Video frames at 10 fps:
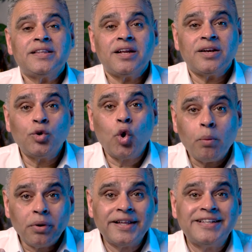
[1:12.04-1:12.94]
the
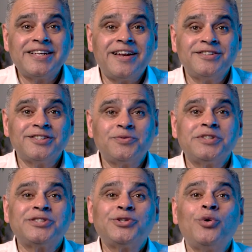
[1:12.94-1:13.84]
normal intelligence, which
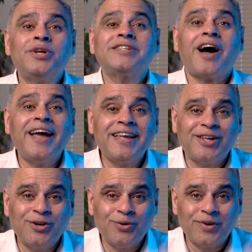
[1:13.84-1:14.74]
is known as
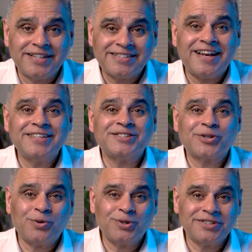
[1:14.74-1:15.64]
IQ, intelligence
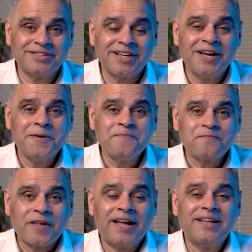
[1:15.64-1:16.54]
quotient.
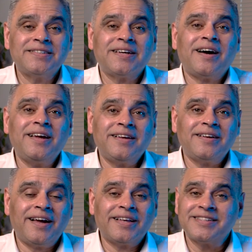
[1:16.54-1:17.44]
And
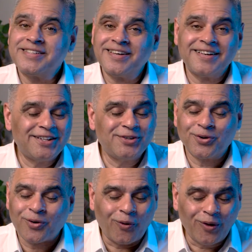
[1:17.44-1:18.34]
I can certainly
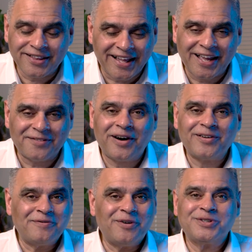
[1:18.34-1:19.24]
talk all day about
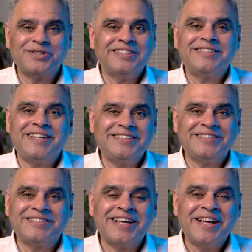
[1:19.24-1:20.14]
emotional
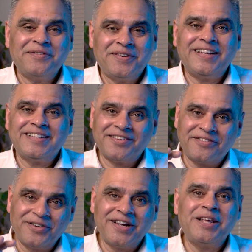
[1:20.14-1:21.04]
intelligence, but it's a
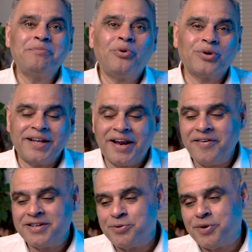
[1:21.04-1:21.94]
really important
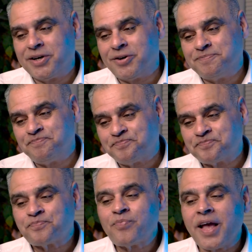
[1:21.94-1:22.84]
area to work on.
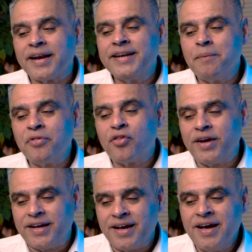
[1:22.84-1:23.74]
Number
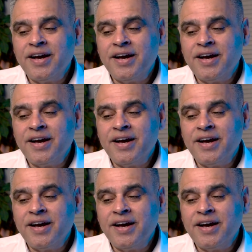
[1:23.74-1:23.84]
3,